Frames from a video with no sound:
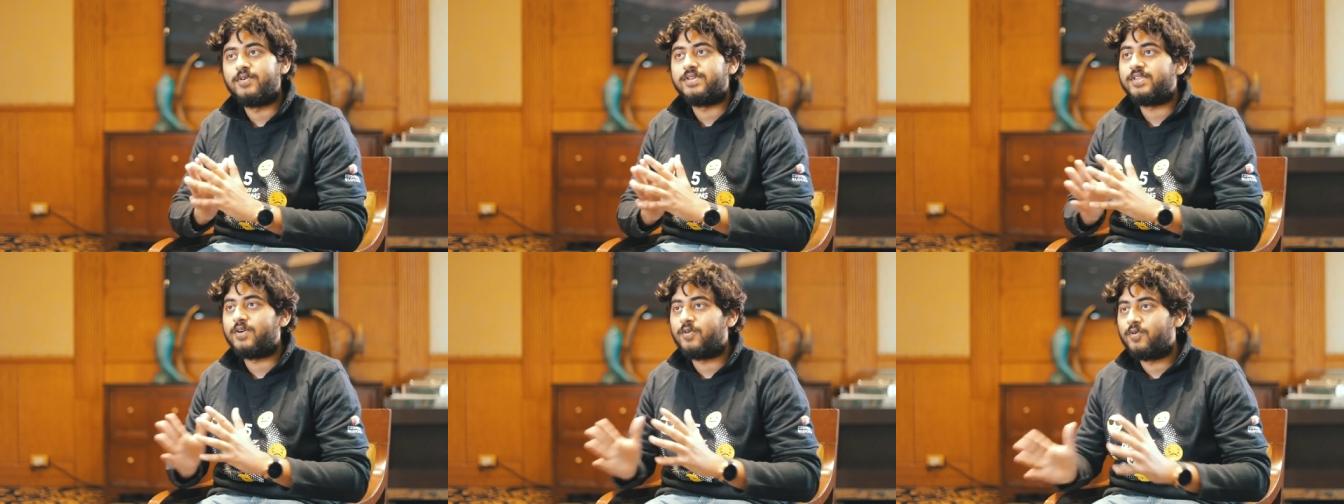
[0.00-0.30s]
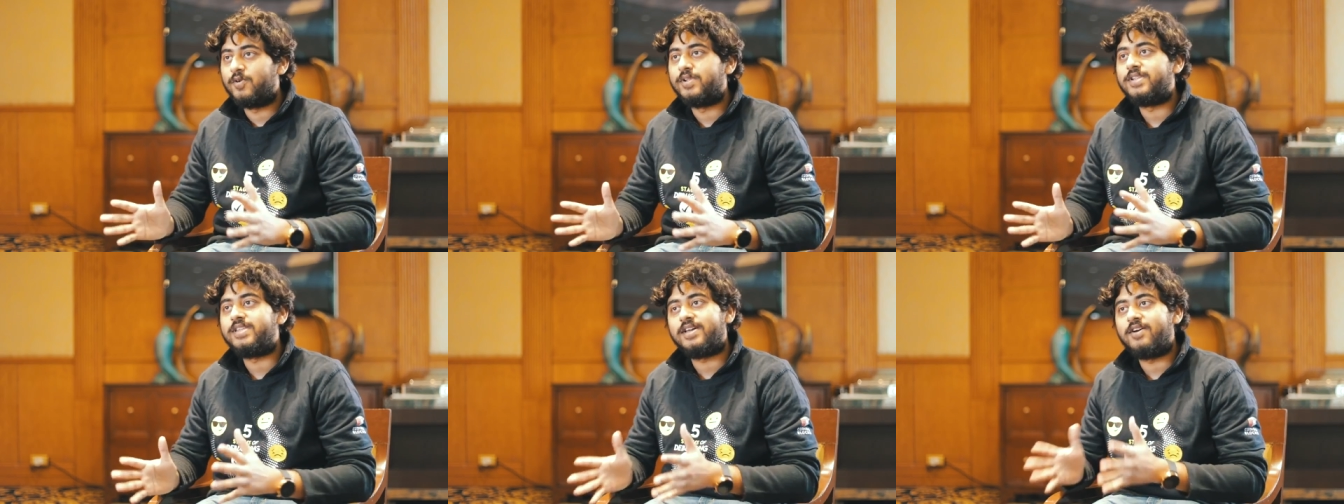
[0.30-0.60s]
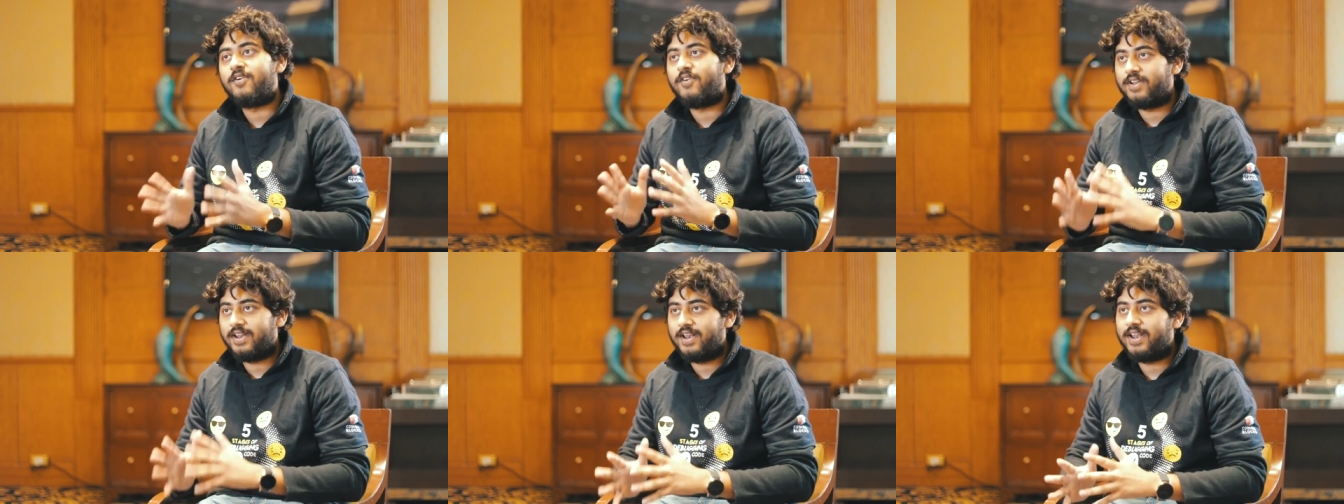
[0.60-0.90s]
doing the whole
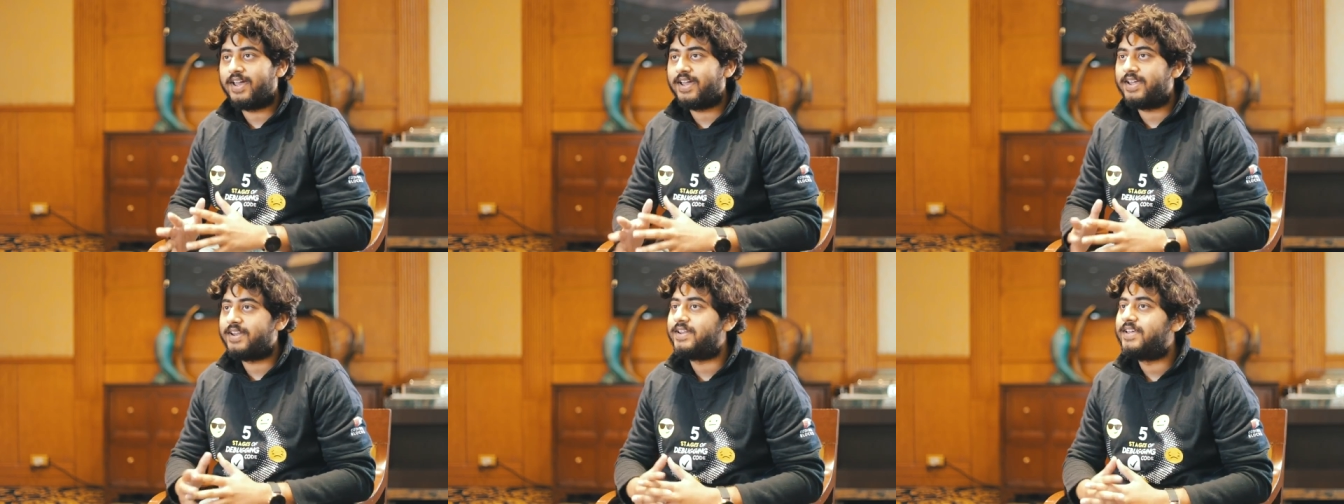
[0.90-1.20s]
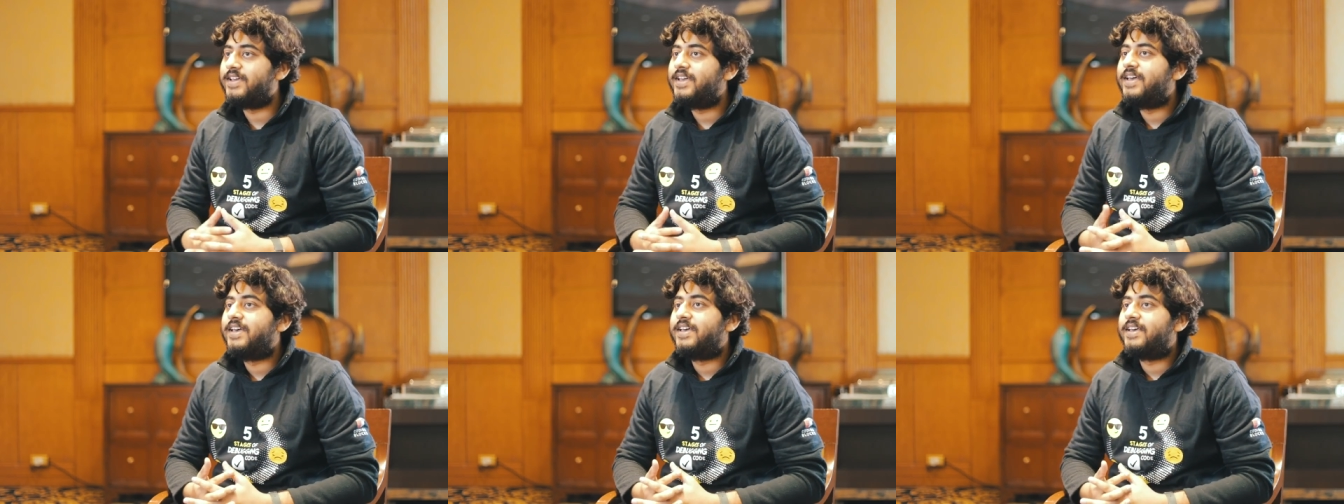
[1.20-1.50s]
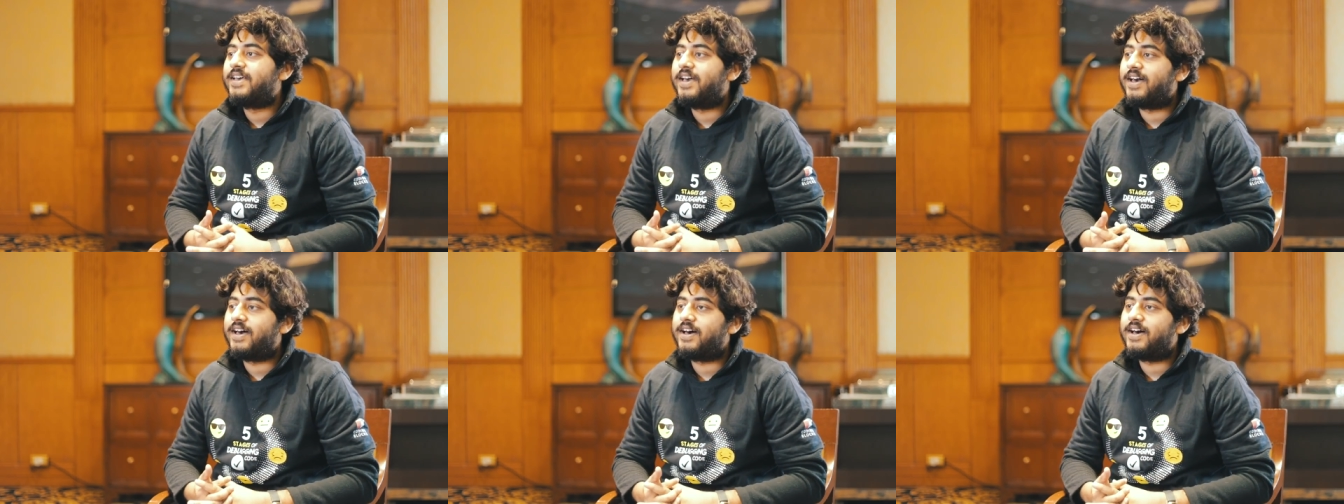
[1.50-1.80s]
thing online.
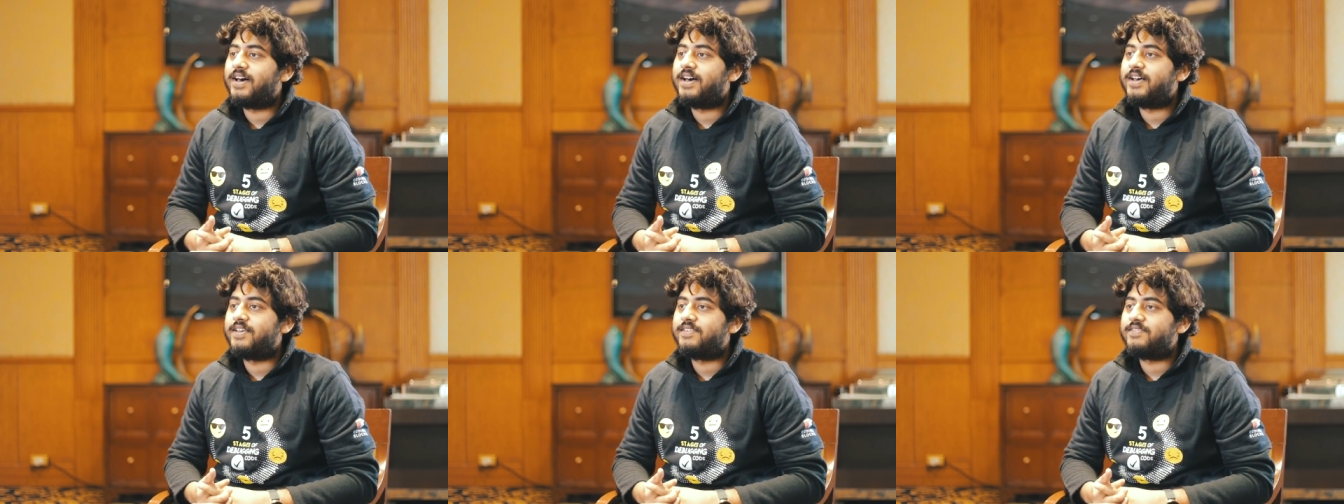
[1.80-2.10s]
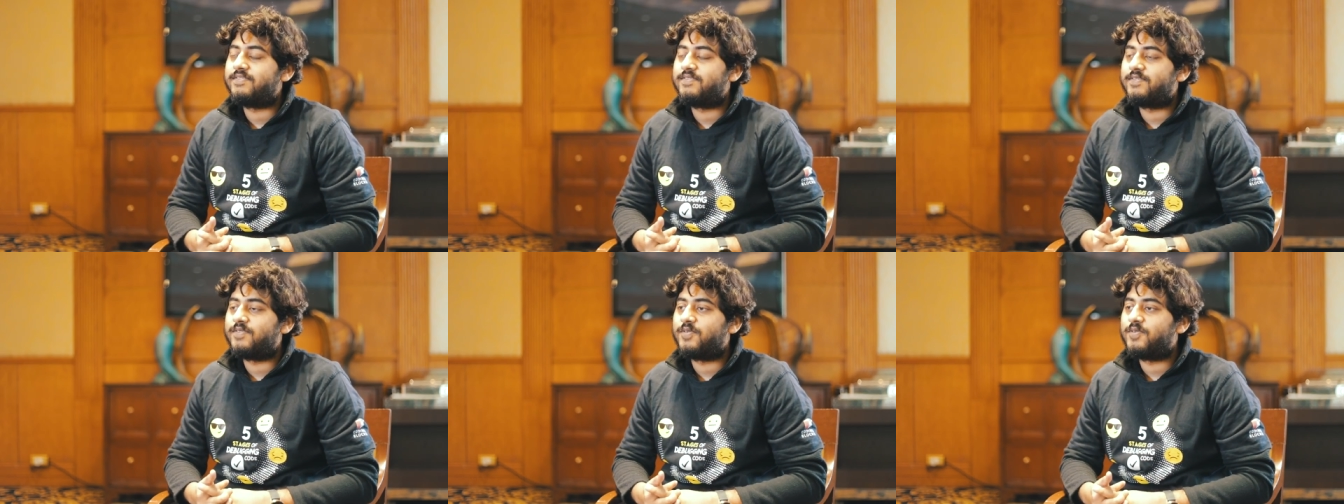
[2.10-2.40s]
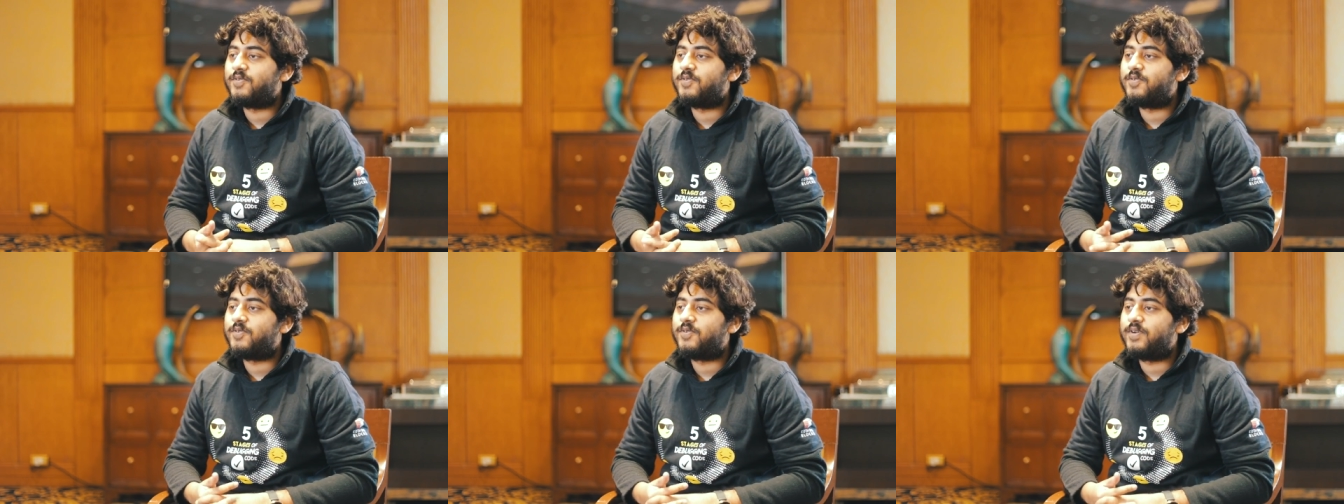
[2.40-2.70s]
Uh,
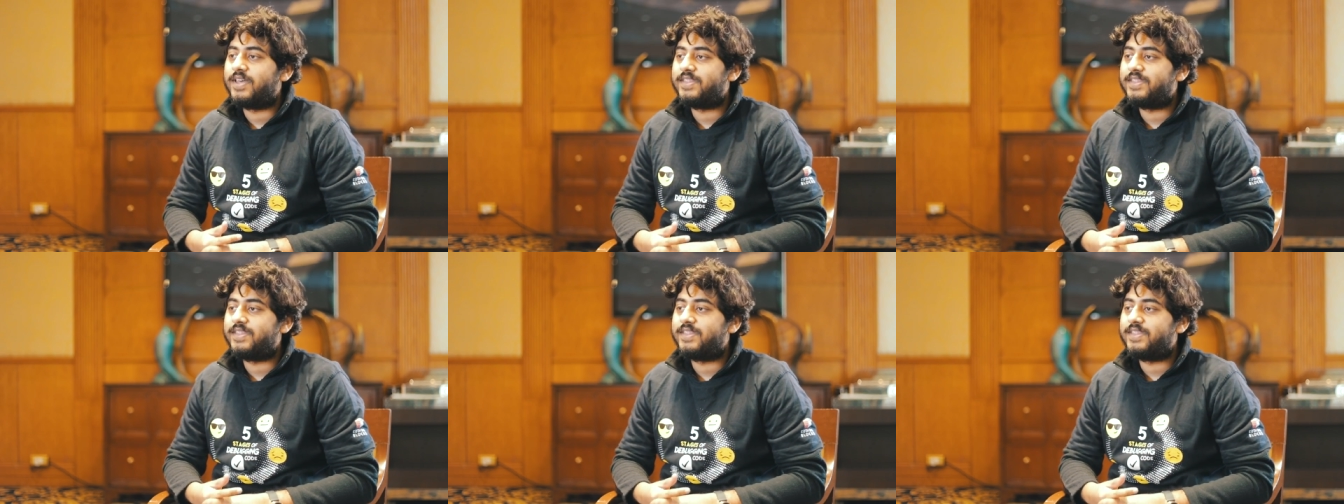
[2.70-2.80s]
so,